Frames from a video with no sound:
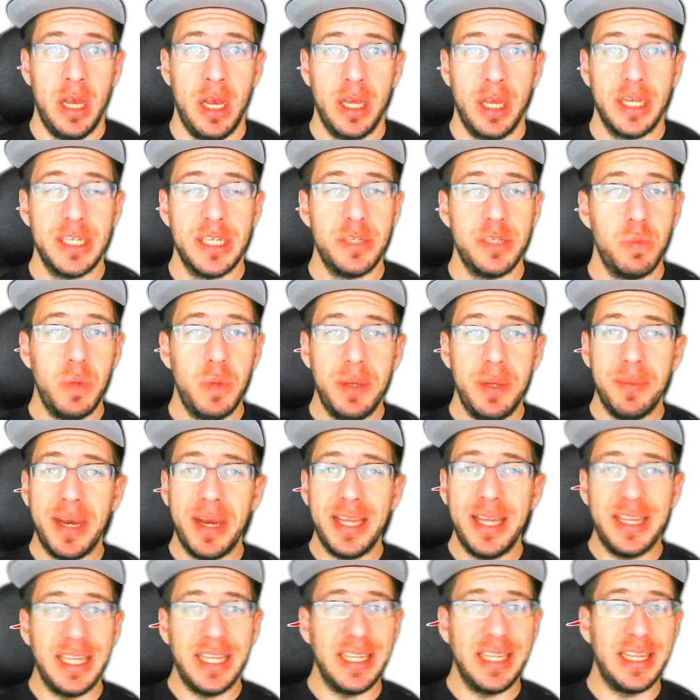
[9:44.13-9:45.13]
Because we
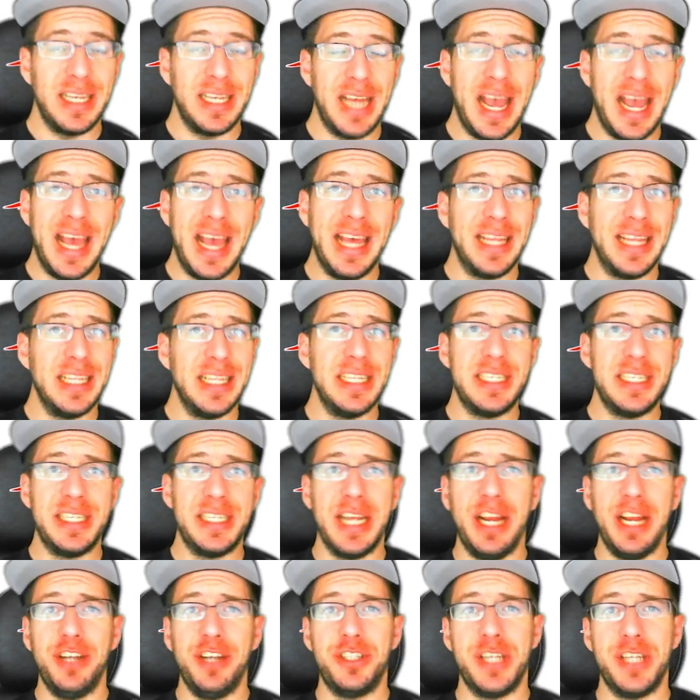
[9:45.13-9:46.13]
might think that, hey, this
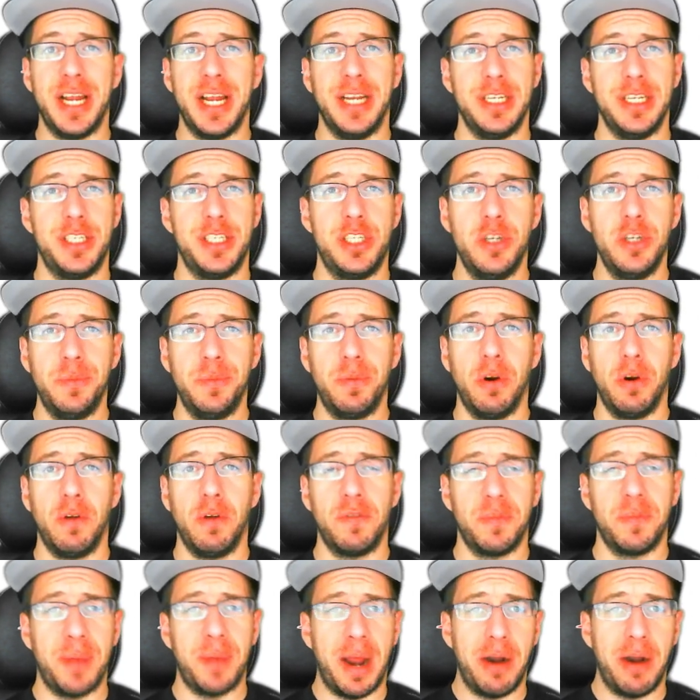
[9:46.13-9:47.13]
Sage set is super
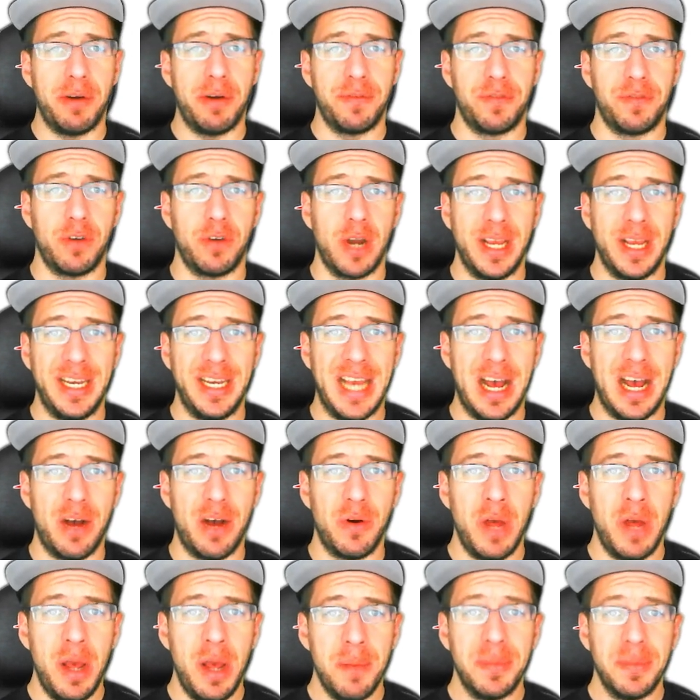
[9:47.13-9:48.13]
overpowered for right
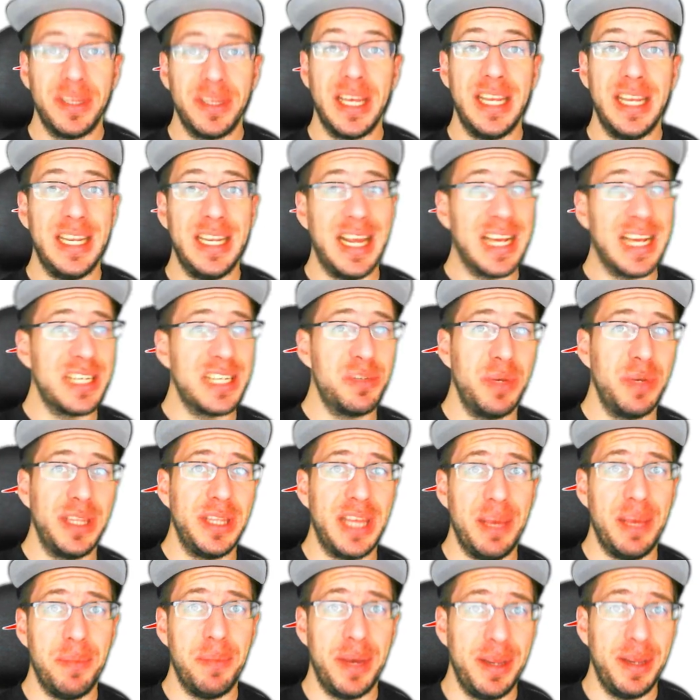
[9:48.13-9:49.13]
now, but then next week
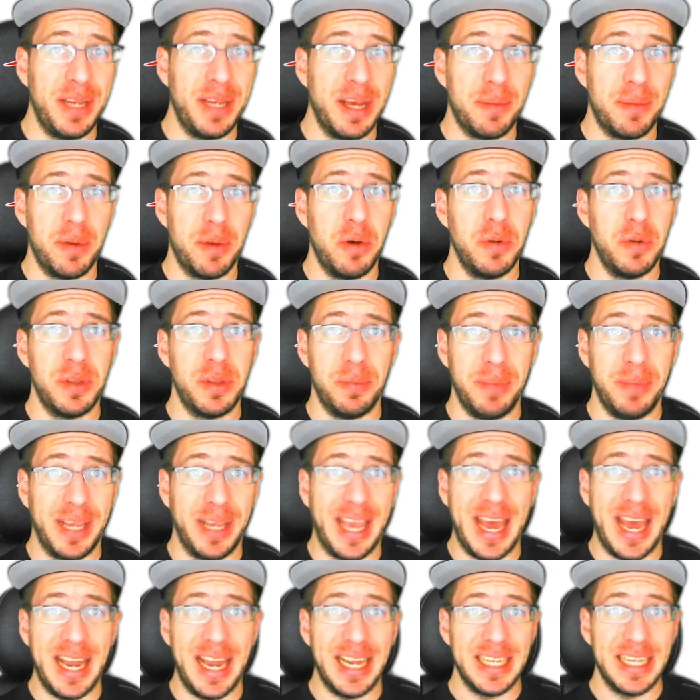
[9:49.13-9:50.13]
they might come out with a
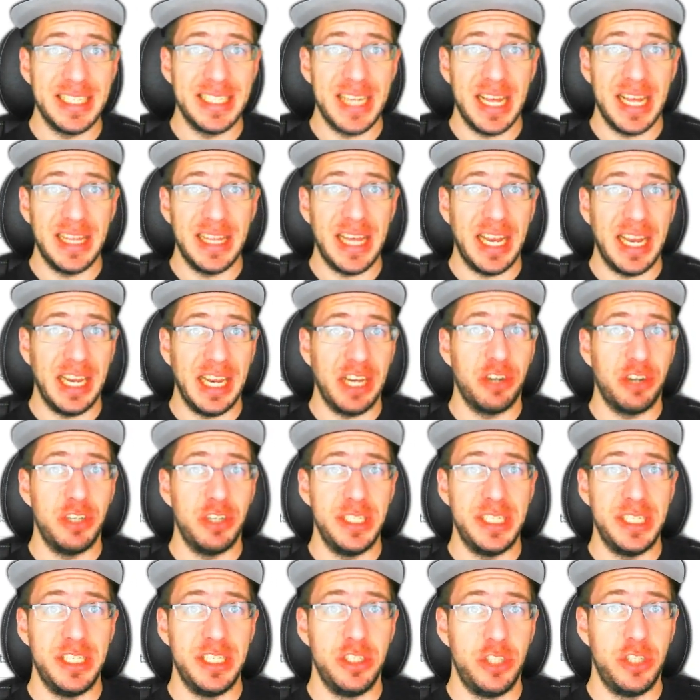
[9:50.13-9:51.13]
mechanic set that
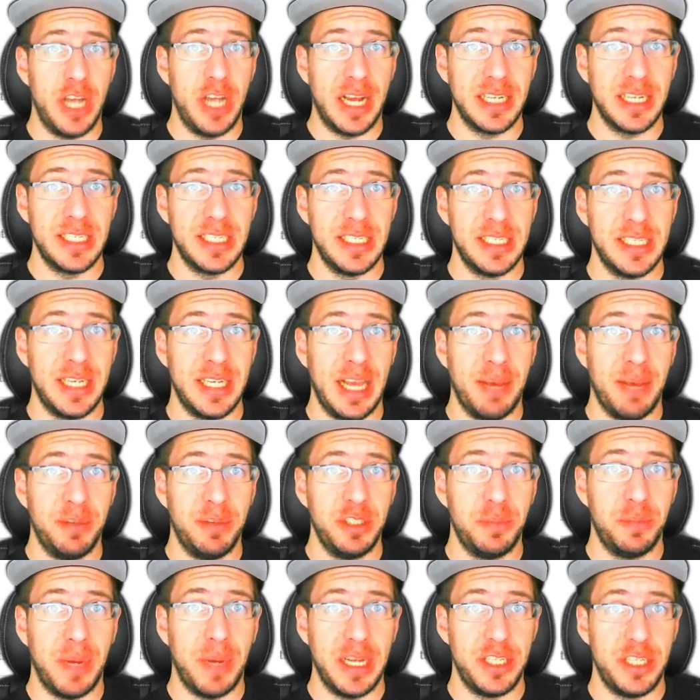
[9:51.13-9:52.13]
increases Jax's
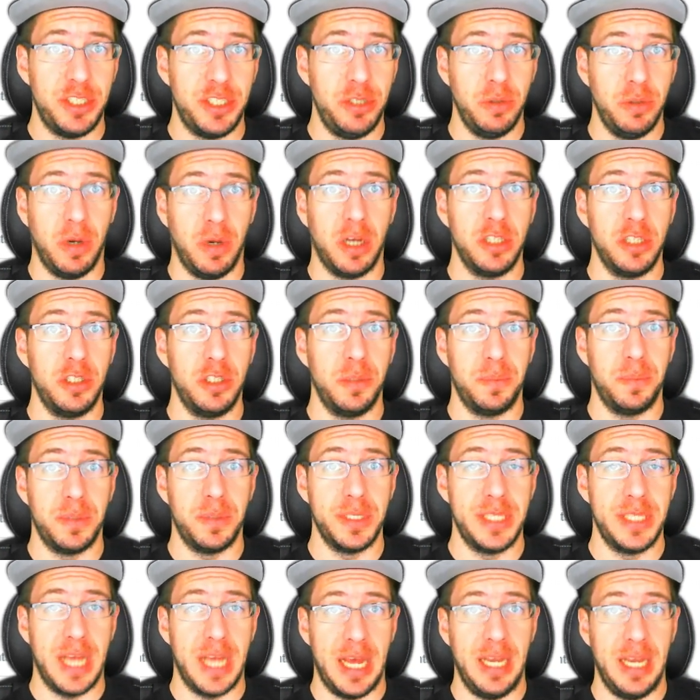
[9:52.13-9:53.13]
damage by
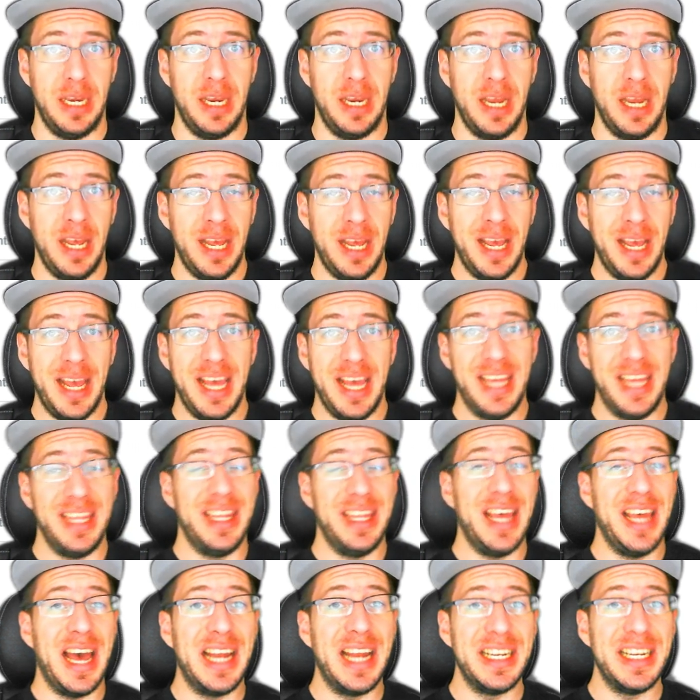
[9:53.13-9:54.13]
200%. and
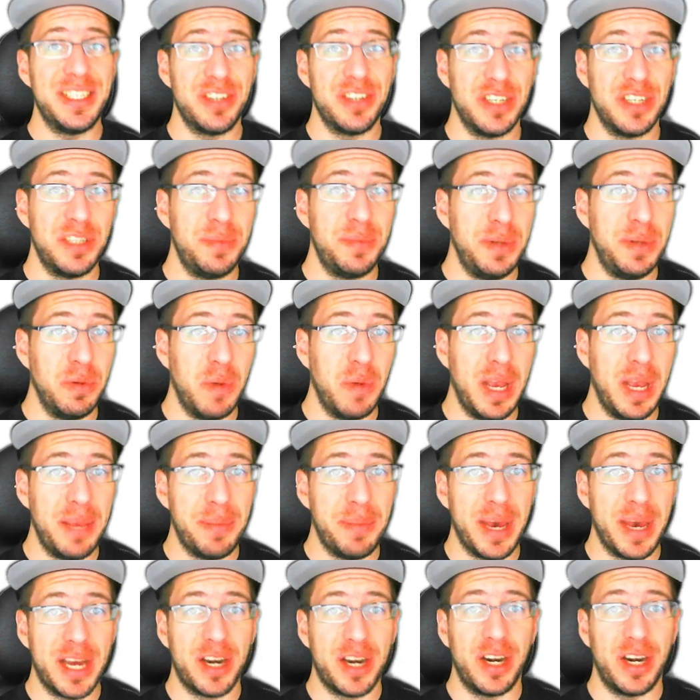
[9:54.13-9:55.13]
that is going to be way
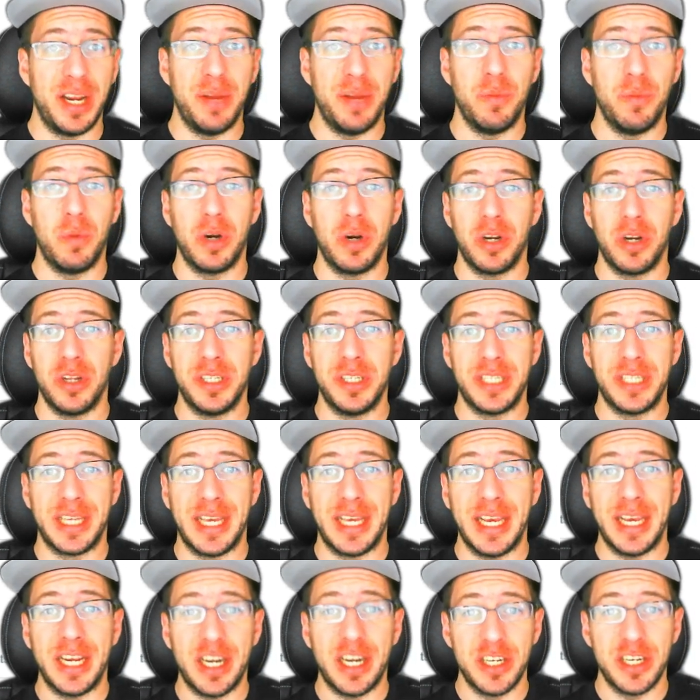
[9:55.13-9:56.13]
better, and we're going to
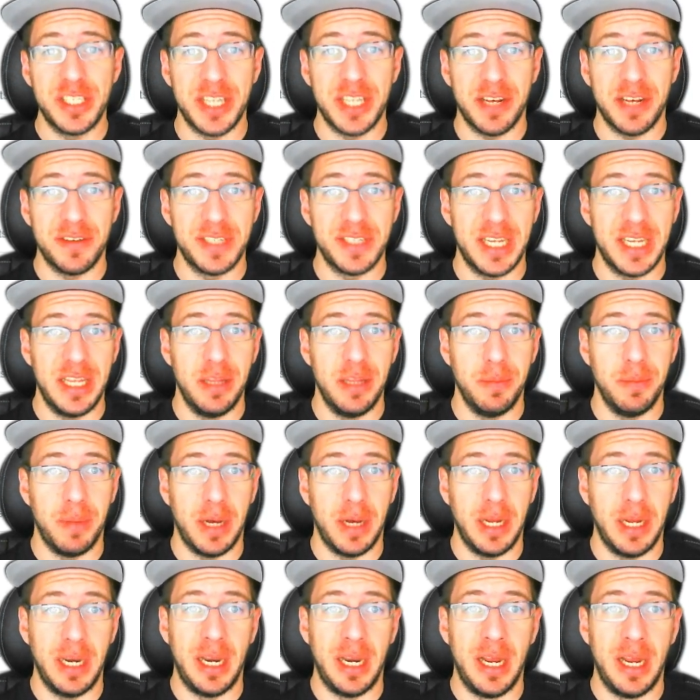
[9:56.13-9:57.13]
kick ourselves in the
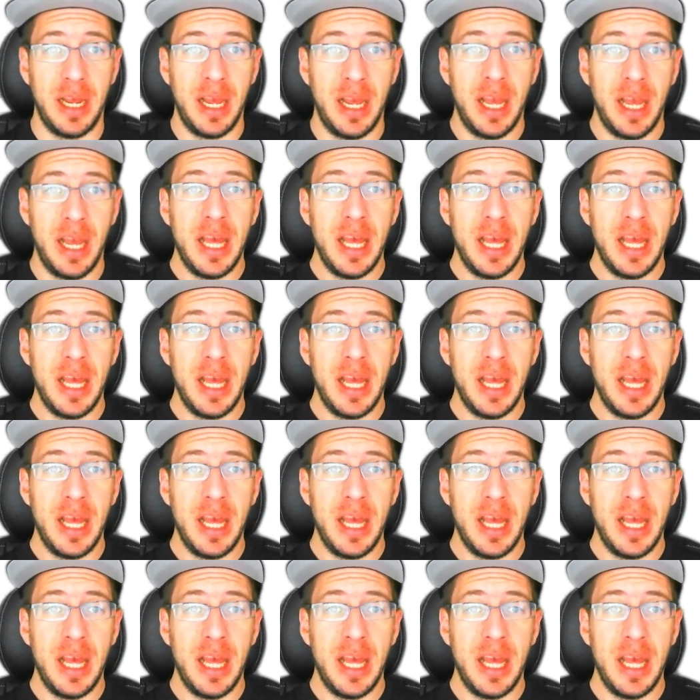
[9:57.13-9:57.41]
butt.